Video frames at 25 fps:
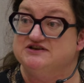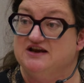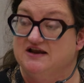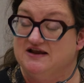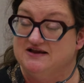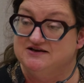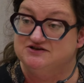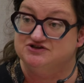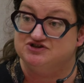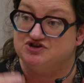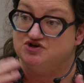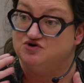
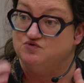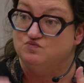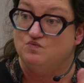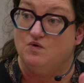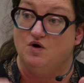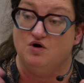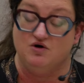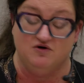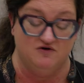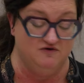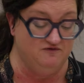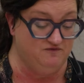
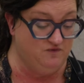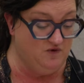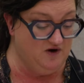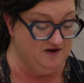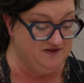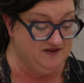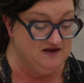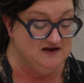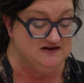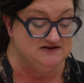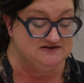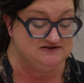interwove
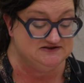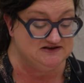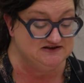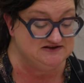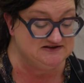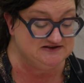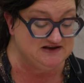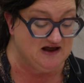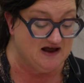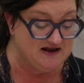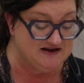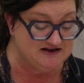with
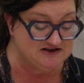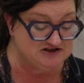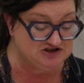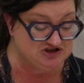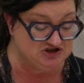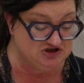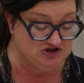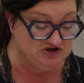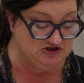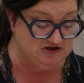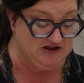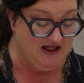
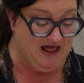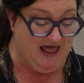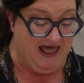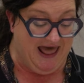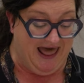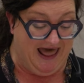societal